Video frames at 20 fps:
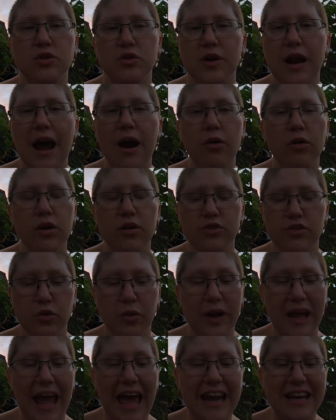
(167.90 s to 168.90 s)
an hour
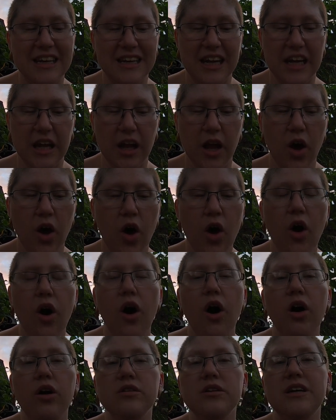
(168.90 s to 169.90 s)
doing editing,
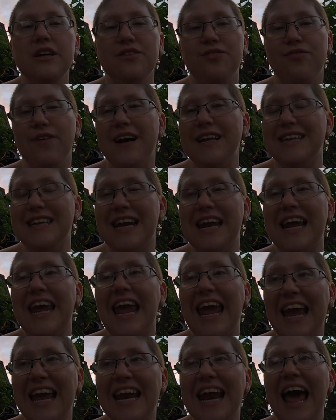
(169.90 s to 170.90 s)
only to find that I
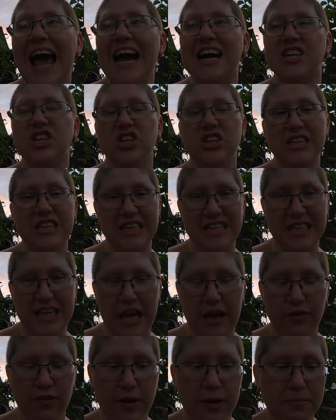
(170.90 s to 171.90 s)
can't actually
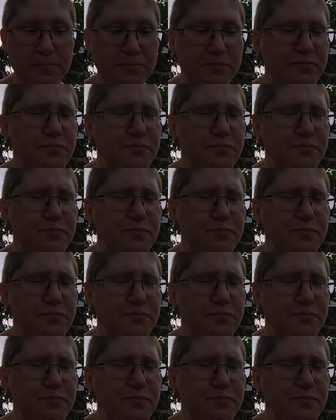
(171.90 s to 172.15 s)
save it.